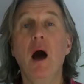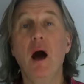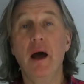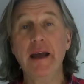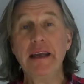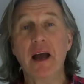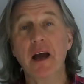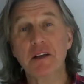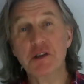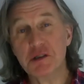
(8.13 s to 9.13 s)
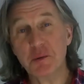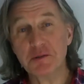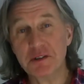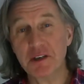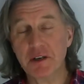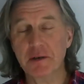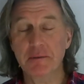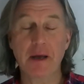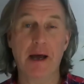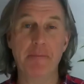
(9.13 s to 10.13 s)
Hi, just wanted
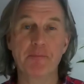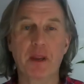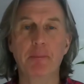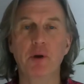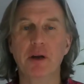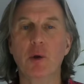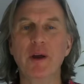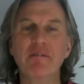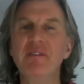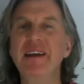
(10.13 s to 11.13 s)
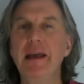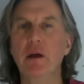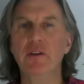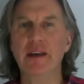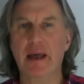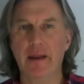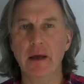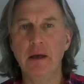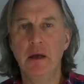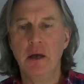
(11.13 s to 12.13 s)
to put a quick video
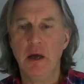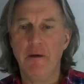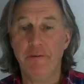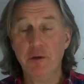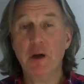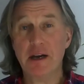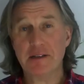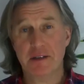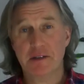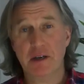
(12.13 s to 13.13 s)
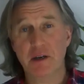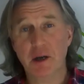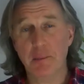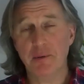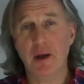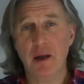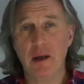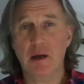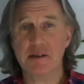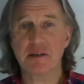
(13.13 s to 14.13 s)
together for you guys that turned up
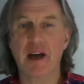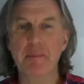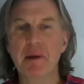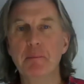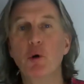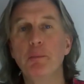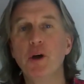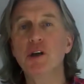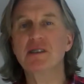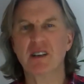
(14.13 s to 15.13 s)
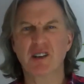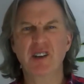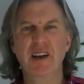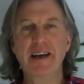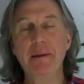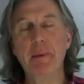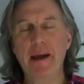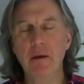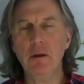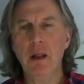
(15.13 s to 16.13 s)
last night, a bit more personal than an
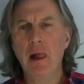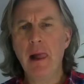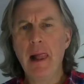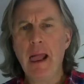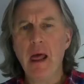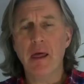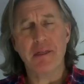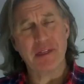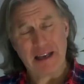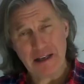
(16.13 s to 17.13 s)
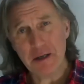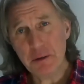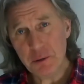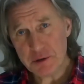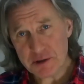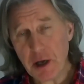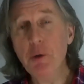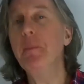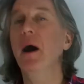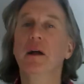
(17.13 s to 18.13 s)
email. Thank you
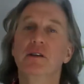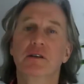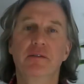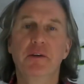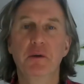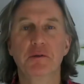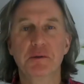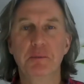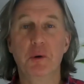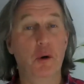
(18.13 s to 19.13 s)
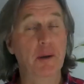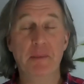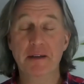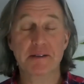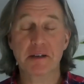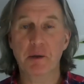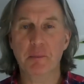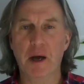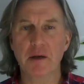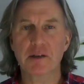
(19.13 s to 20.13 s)
so much for your support, it meant so
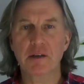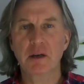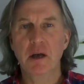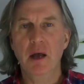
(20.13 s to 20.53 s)
much.